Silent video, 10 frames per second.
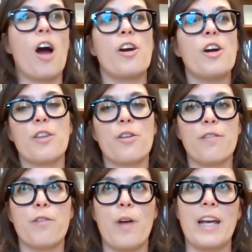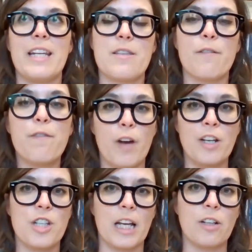other varieties of
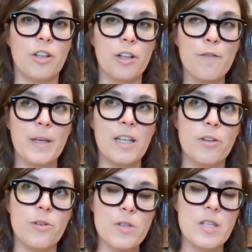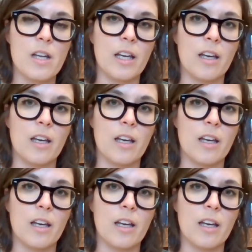French that could have been used